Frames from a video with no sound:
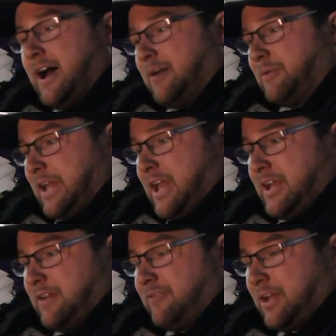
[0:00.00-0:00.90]
What
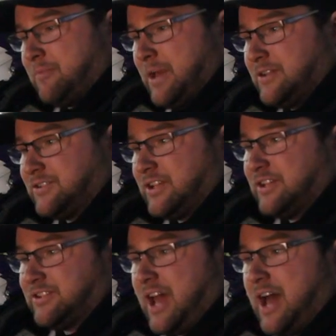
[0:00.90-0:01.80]
K&N recommends
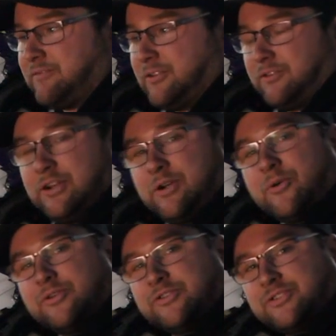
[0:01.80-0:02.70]
is 1/2 to
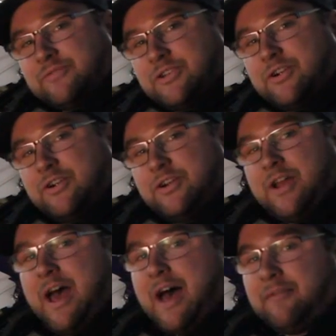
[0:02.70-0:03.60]
3/4 of a
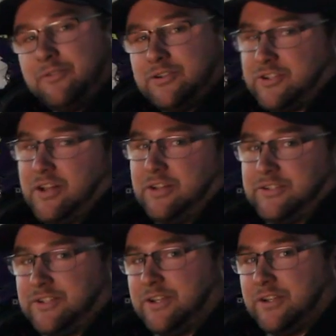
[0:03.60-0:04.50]
turn after it's
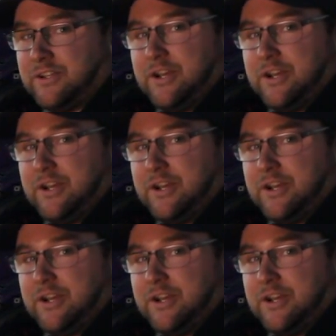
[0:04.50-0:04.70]
lightly seated.